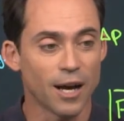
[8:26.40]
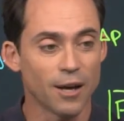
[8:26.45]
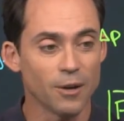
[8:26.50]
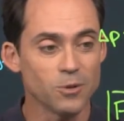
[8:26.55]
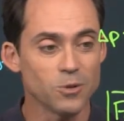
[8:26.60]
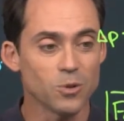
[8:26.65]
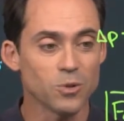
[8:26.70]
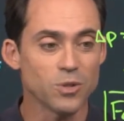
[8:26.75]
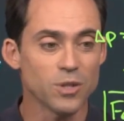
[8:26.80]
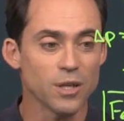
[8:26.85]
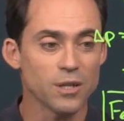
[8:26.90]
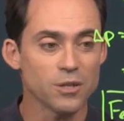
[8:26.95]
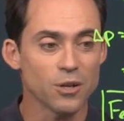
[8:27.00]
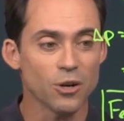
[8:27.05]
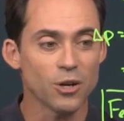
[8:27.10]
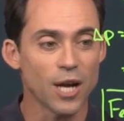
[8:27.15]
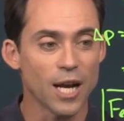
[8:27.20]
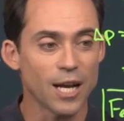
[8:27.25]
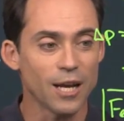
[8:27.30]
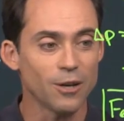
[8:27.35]
So
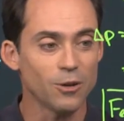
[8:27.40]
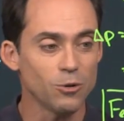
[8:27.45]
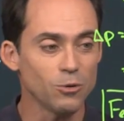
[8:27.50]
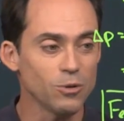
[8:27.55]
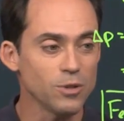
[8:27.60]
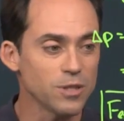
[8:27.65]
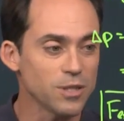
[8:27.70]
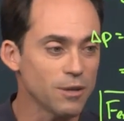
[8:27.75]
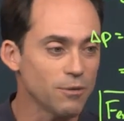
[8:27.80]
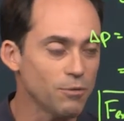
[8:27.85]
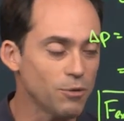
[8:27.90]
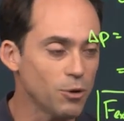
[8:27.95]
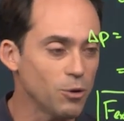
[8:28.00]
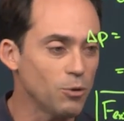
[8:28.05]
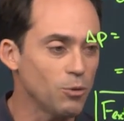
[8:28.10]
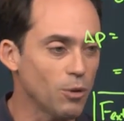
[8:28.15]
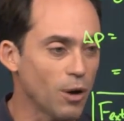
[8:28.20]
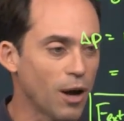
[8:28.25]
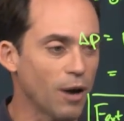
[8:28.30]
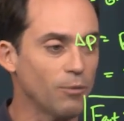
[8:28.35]
680 newtons, if
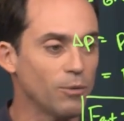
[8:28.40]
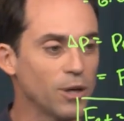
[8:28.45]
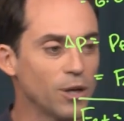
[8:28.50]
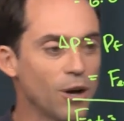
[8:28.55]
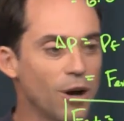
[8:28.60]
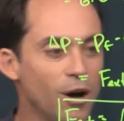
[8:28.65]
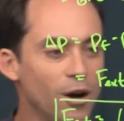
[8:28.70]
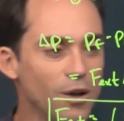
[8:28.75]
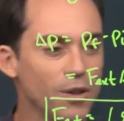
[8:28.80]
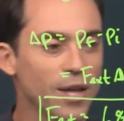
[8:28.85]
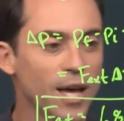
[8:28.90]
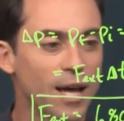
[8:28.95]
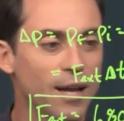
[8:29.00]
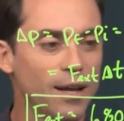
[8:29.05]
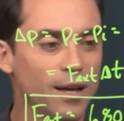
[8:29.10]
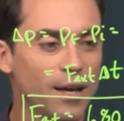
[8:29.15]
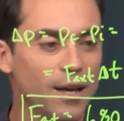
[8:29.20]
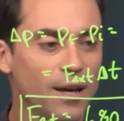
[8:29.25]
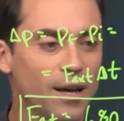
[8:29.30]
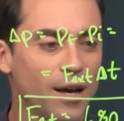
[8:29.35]
you recall that
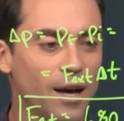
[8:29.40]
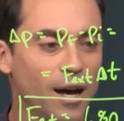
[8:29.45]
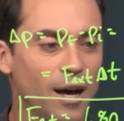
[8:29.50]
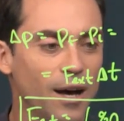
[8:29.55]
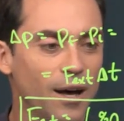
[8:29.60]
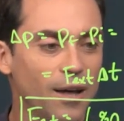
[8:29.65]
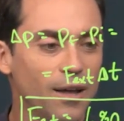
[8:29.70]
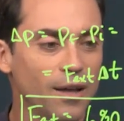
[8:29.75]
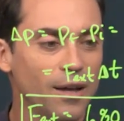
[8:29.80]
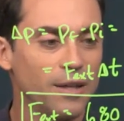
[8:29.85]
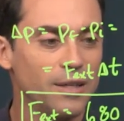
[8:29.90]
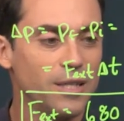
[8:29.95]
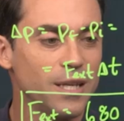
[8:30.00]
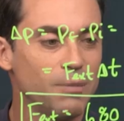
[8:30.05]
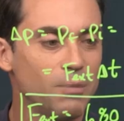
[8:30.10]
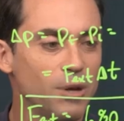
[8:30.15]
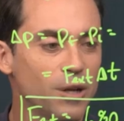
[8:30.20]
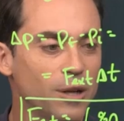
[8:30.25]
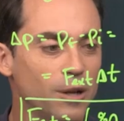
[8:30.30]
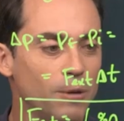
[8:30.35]
a
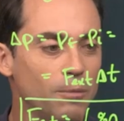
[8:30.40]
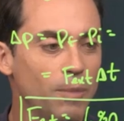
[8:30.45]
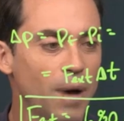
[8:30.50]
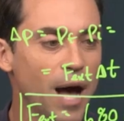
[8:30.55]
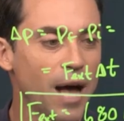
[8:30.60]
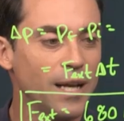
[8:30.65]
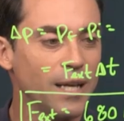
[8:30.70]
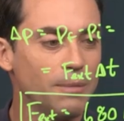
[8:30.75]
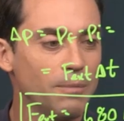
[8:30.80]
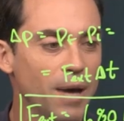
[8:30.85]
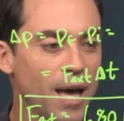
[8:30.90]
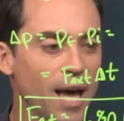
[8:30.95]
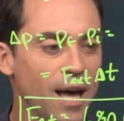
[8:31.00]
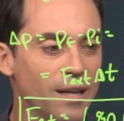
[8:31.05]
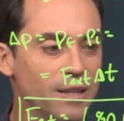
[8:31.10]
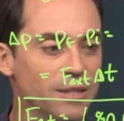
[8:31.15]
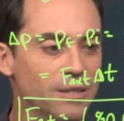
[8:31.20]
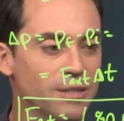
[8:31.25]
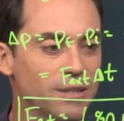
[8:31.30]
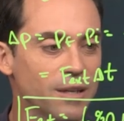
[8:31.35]
typical body
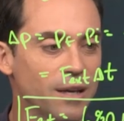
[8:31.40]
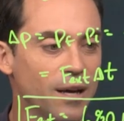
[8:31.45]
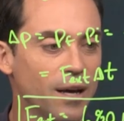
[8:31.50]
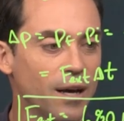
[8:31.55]
mass